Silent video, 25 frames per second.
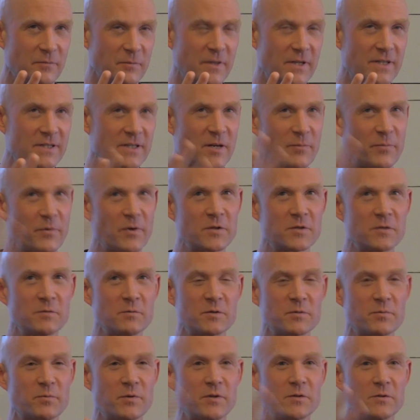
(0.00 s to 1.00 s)
Because that
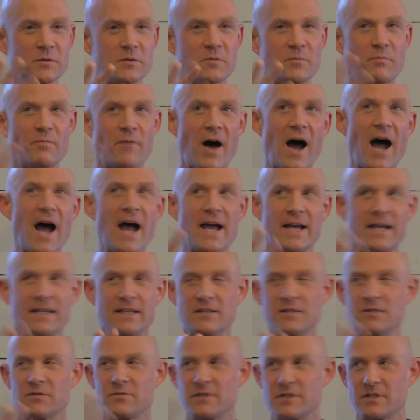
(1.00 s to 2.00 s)
person was produced by
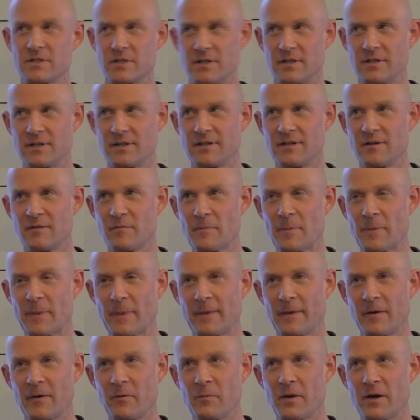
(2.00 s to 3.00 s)
the division
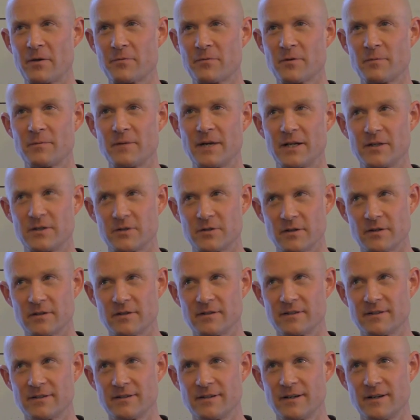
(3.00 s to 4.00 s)
away from nature,